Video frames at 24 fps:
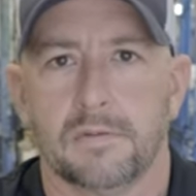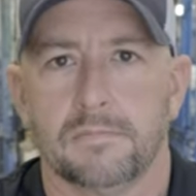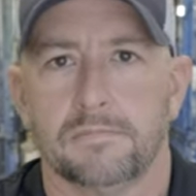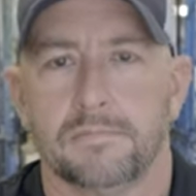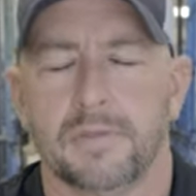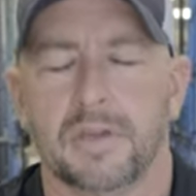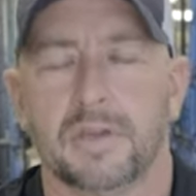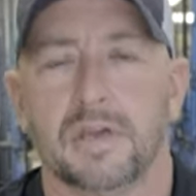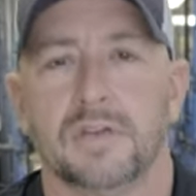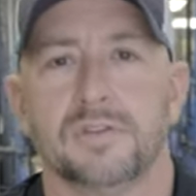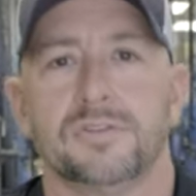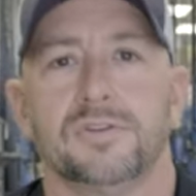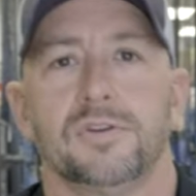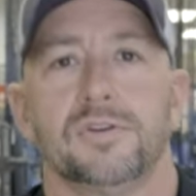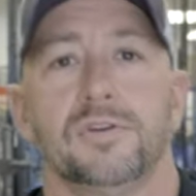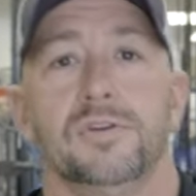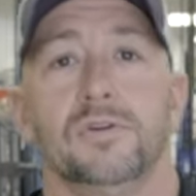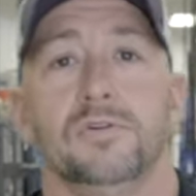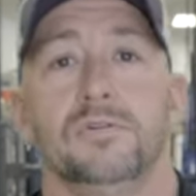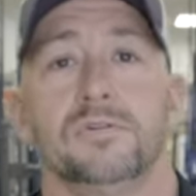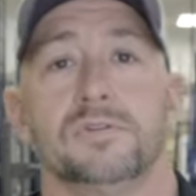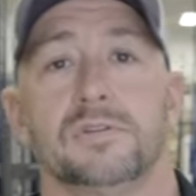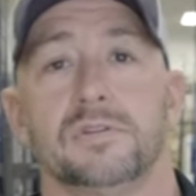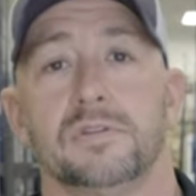Because you're
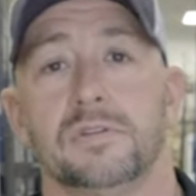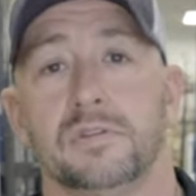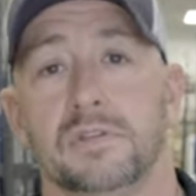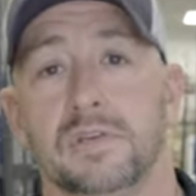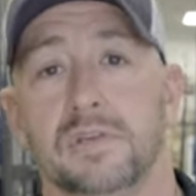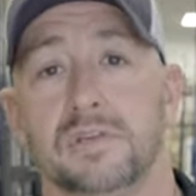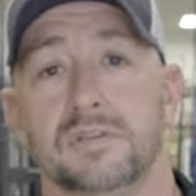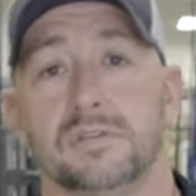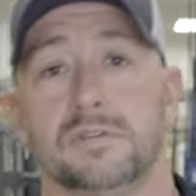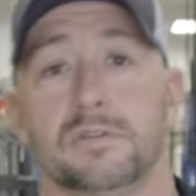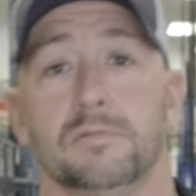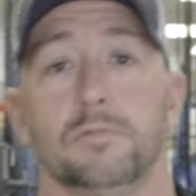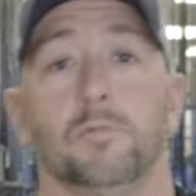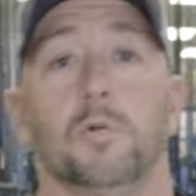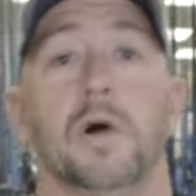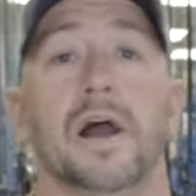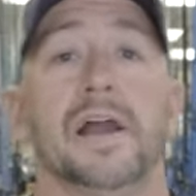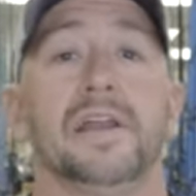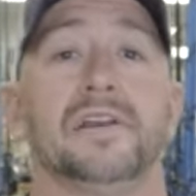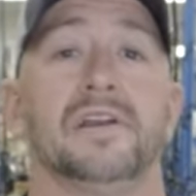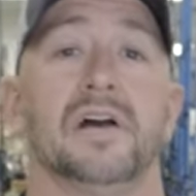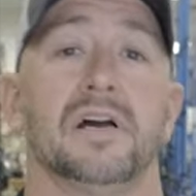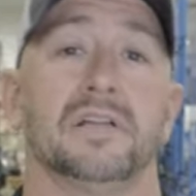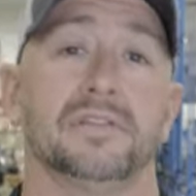using these
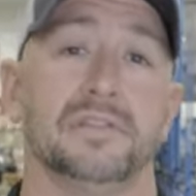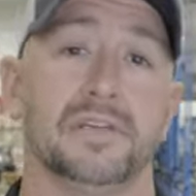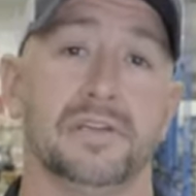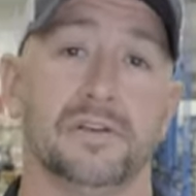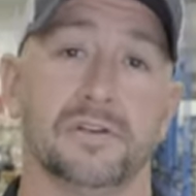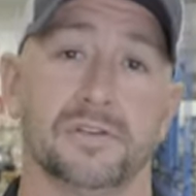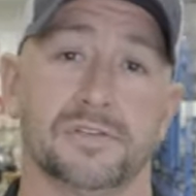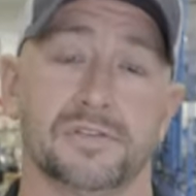wind-on leader